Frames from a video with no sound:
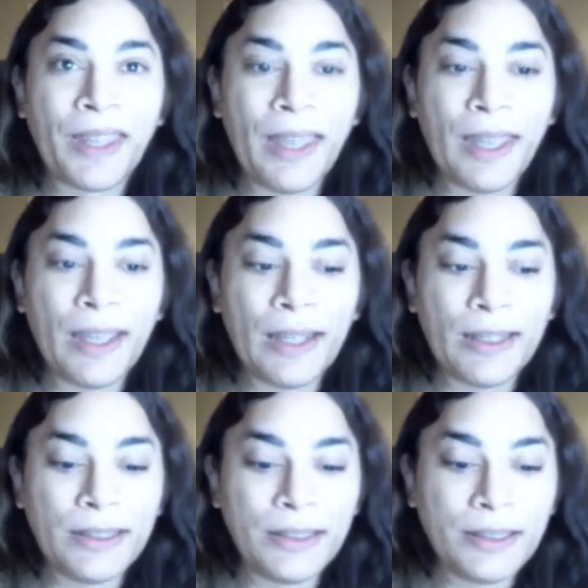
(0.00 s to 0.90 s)

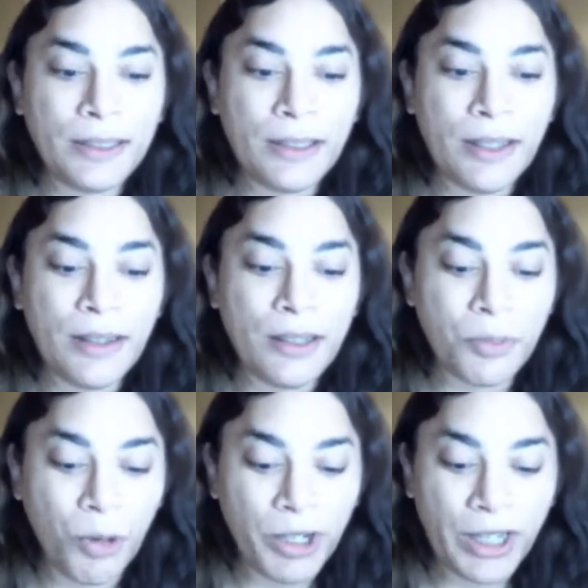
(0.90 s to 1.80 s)
And this
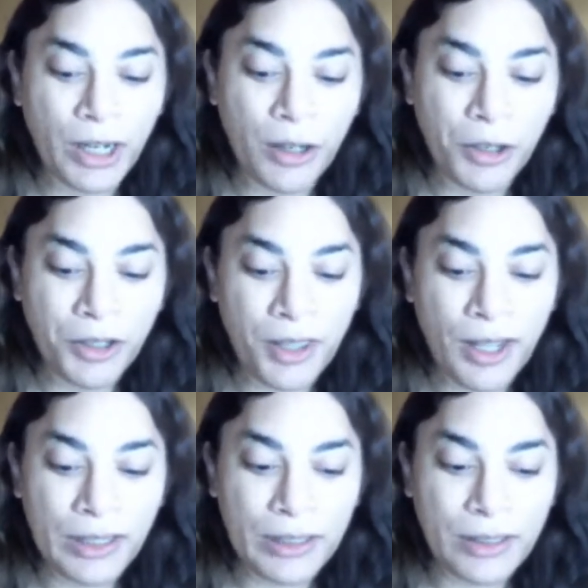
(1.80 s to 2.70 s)
morning I learned that